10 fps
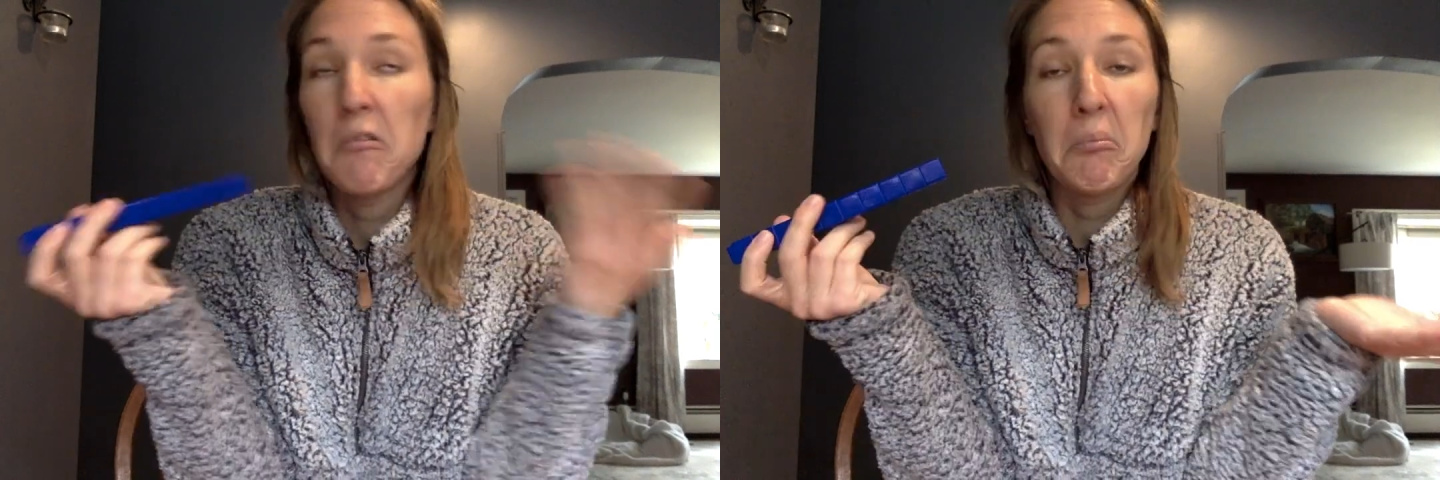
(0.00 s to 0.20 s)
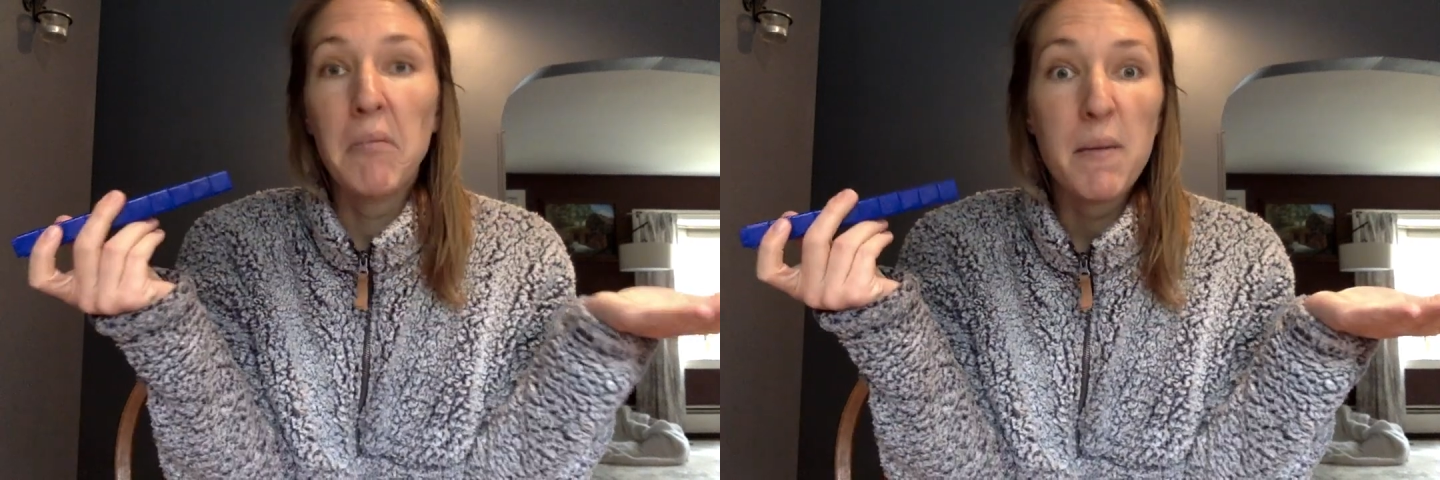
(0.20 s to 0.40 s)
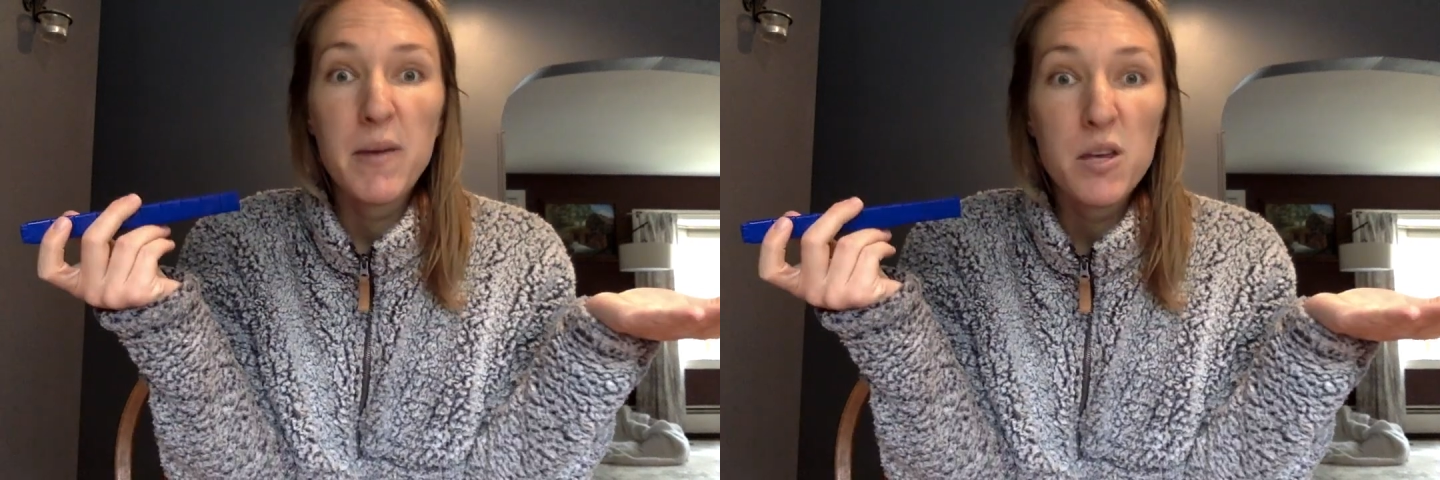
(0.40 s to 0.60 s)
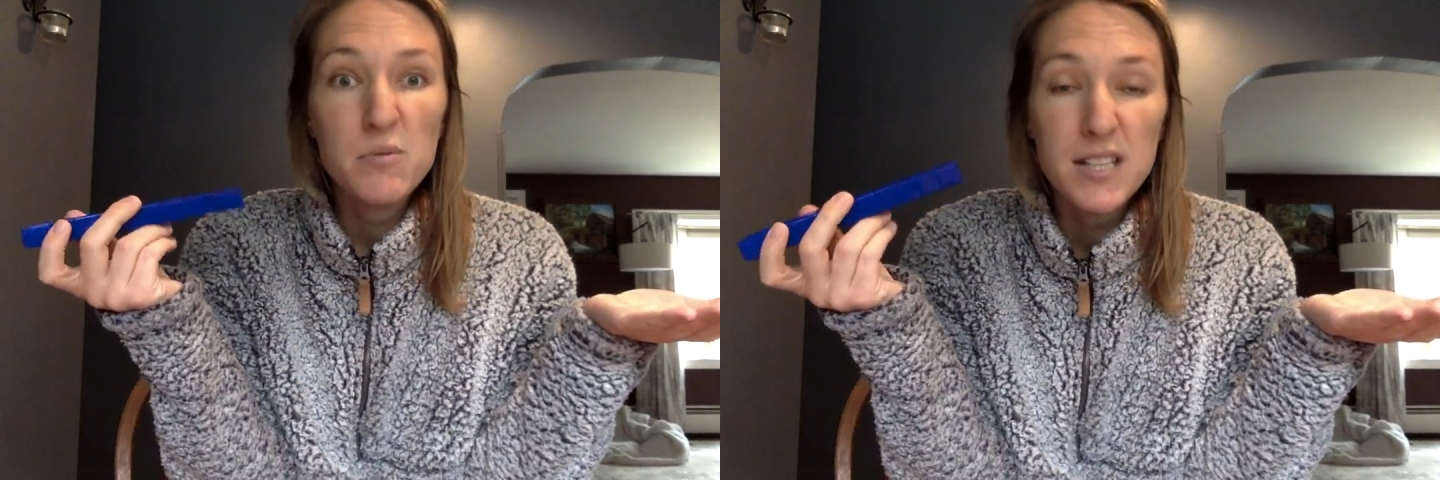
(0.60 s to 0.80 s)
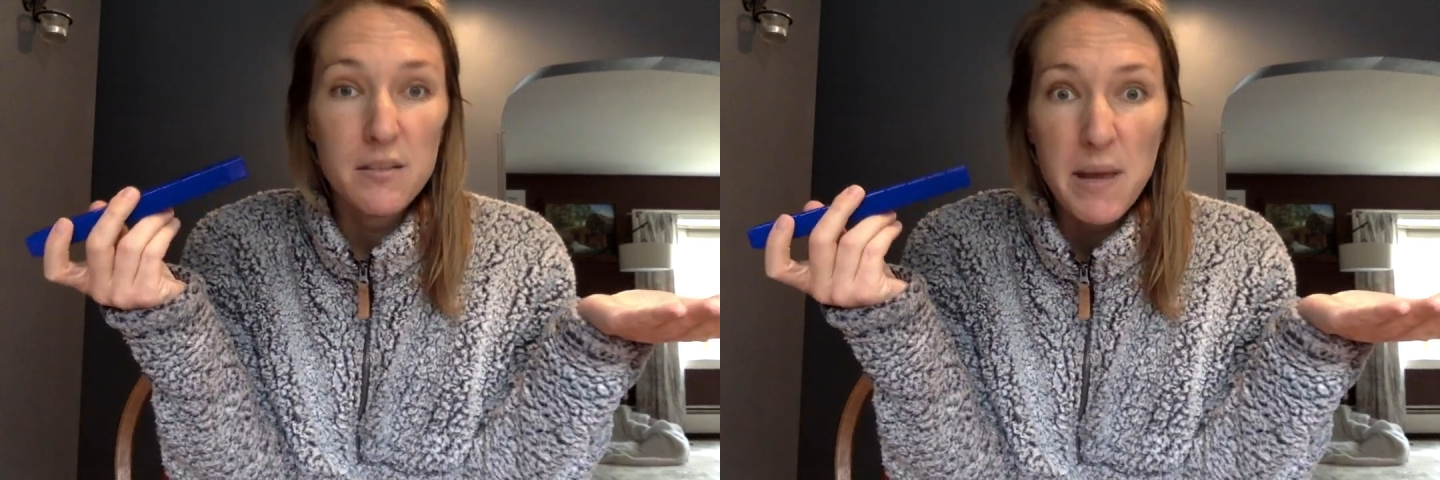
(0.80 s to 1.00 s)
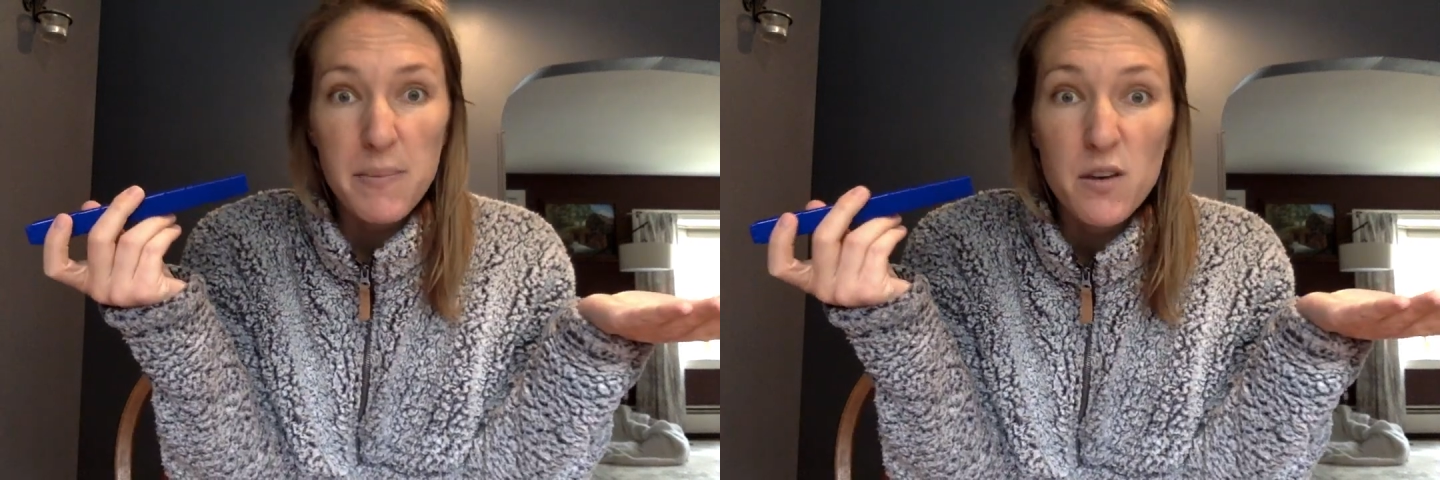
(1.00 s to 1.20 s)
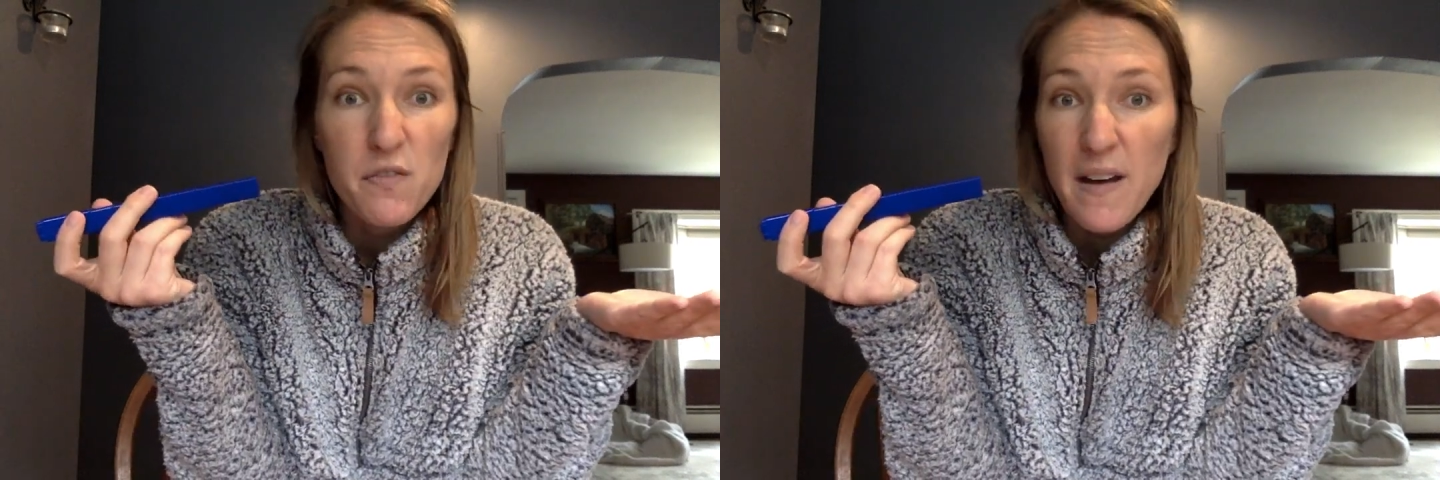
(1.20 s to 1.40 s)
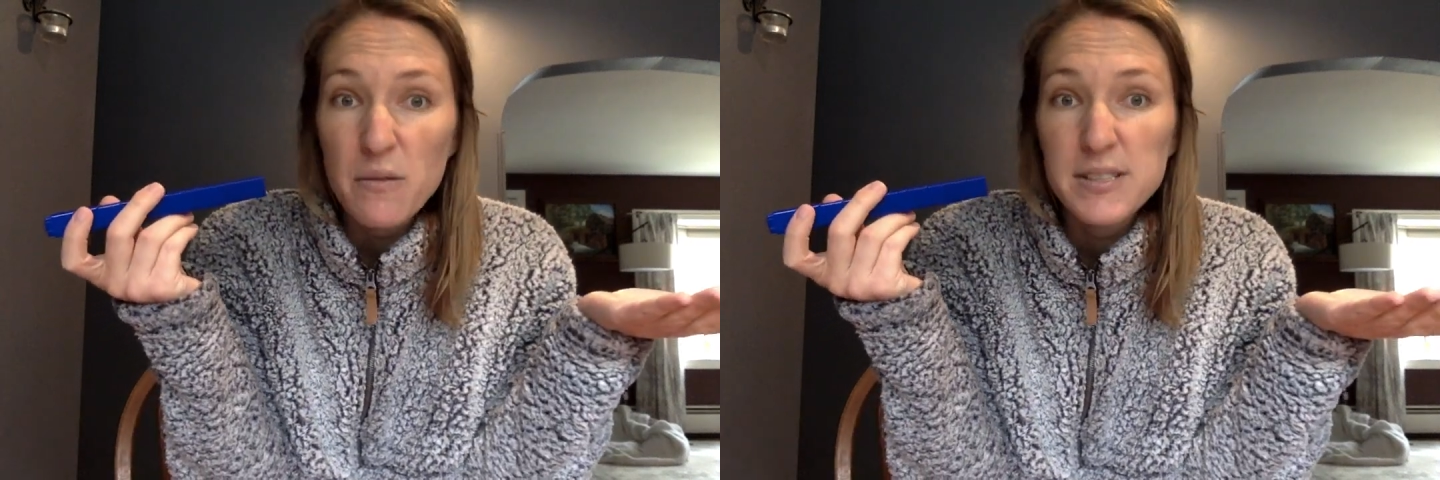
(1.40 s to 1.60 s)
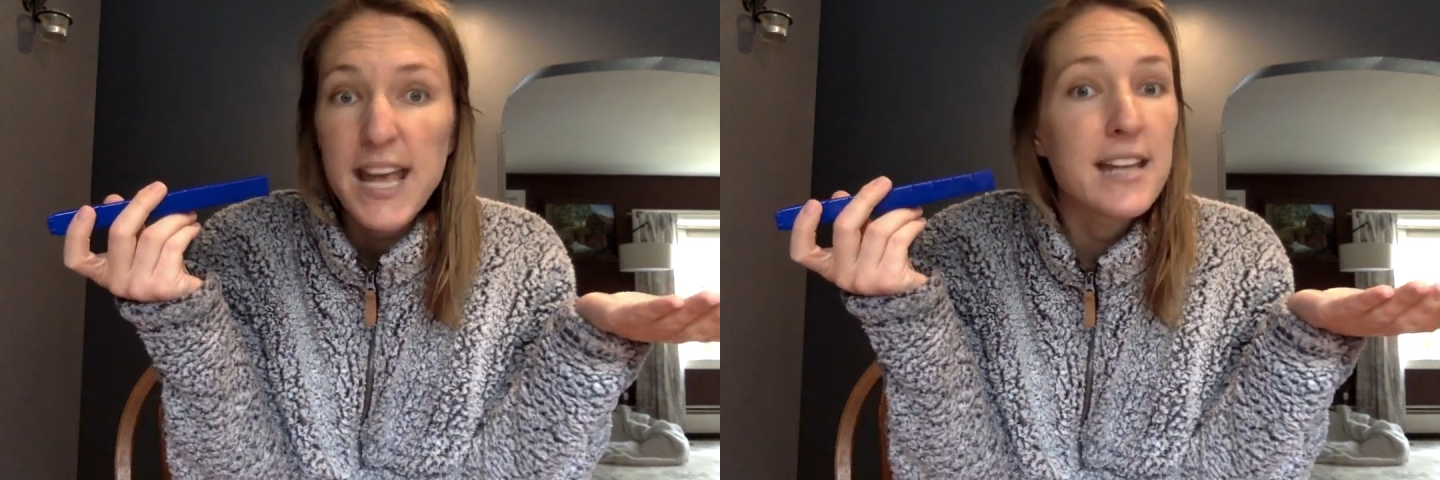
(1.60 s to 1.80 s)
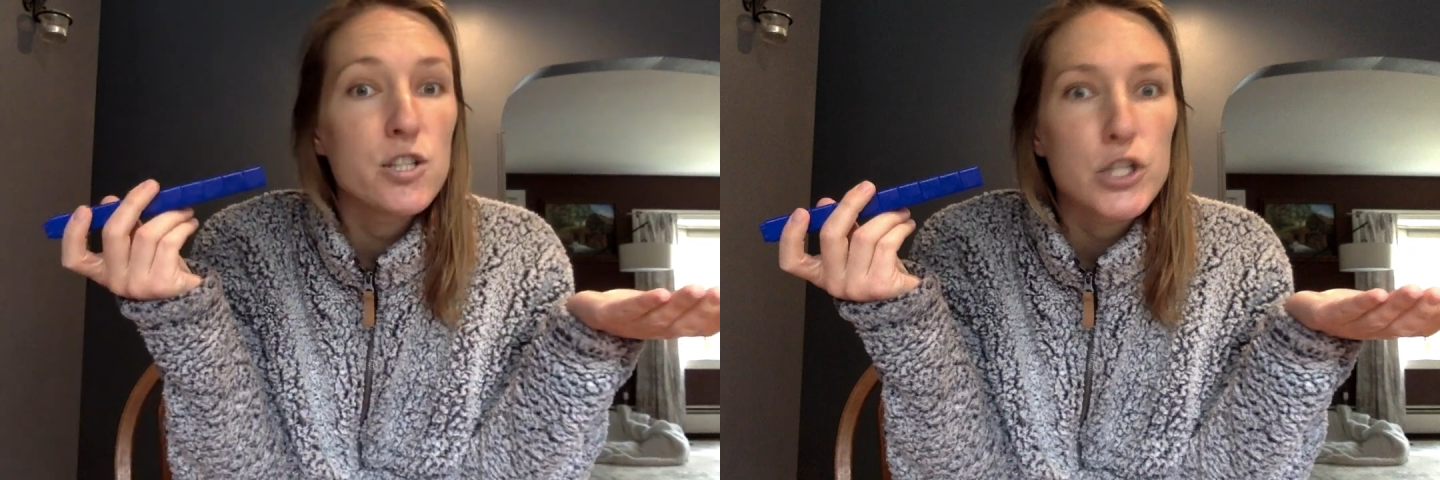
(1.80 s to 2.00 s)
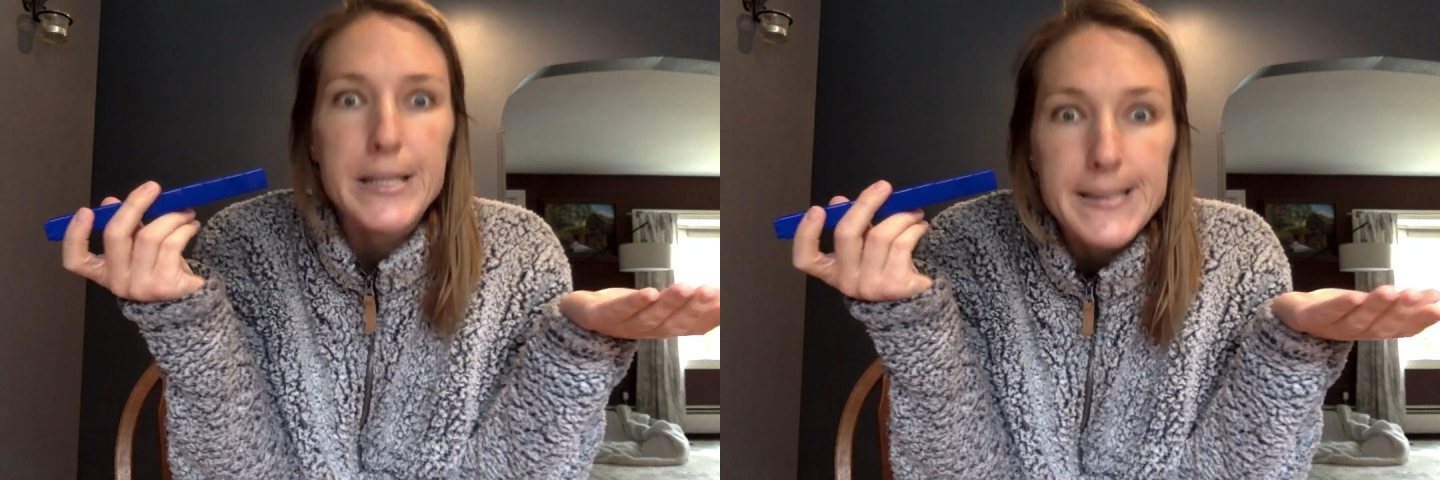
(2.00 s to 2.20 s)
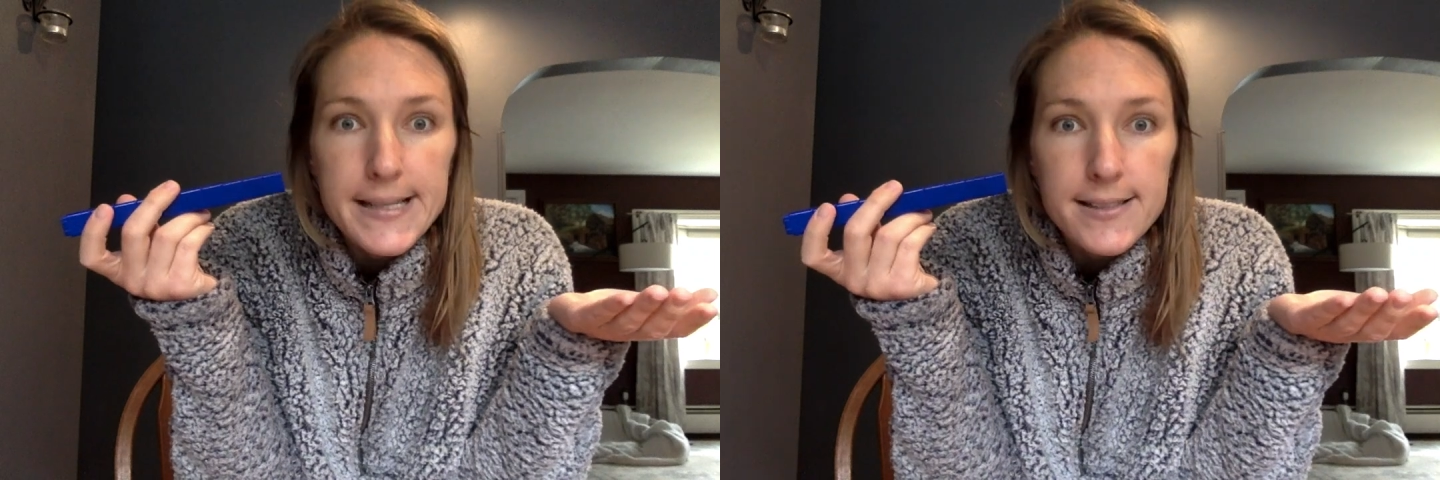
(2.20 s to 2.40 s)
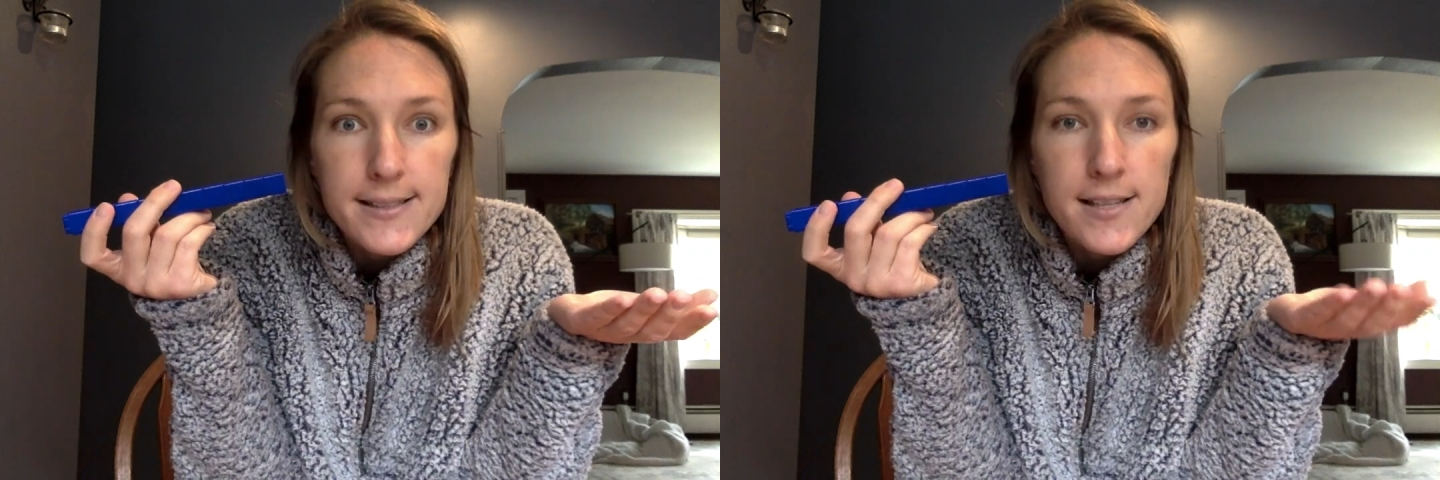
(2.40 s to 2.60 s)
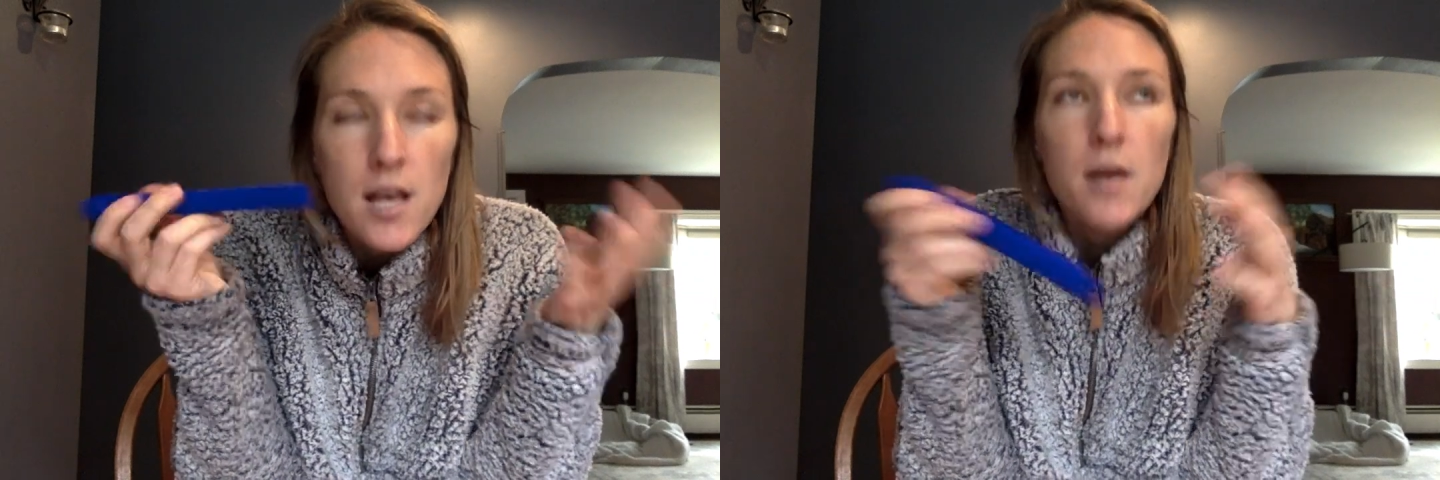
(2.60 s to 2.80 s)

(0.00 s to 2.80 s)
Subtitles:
Maybe you didn't. Maybe you found 10 Cheez-Its.